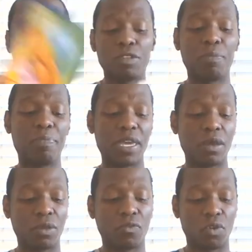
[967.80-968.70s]
to
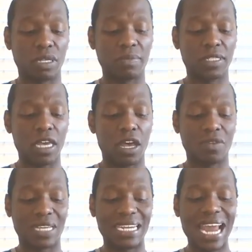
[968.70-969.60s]
build for
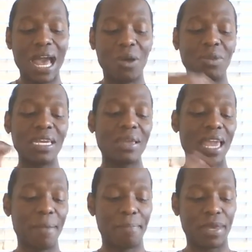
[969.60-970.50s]
themselves, and not only
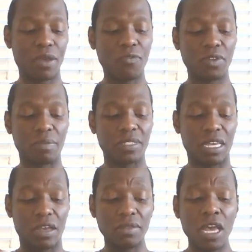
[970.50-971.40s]
build for
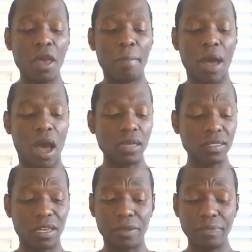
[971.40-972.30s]
themselves, but
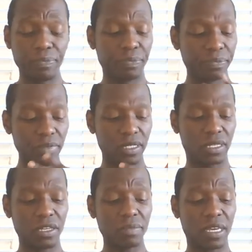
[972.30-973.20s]
also,
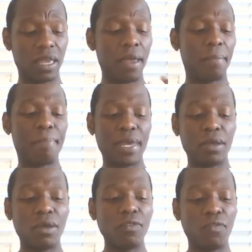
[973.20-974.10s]
excuse me,
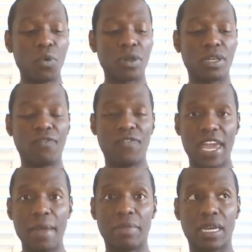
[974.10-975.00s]
build for their
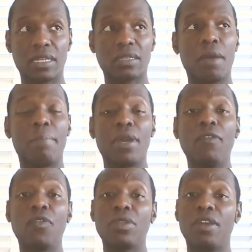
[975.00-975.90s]
families,
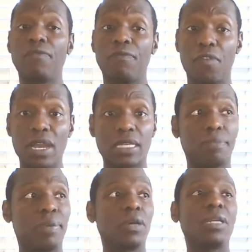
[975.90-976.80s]
build for their friends,
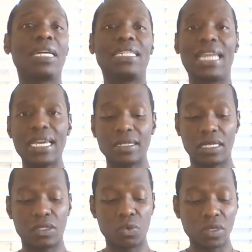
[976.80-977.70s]
build a
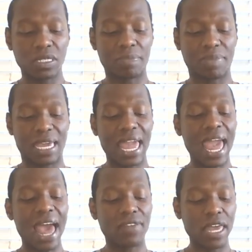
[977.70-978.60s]
legacy towards something,
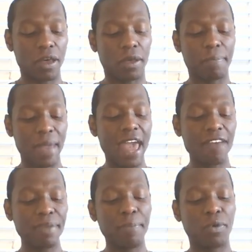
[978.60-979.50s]

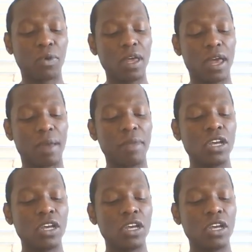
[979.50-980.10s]
have people come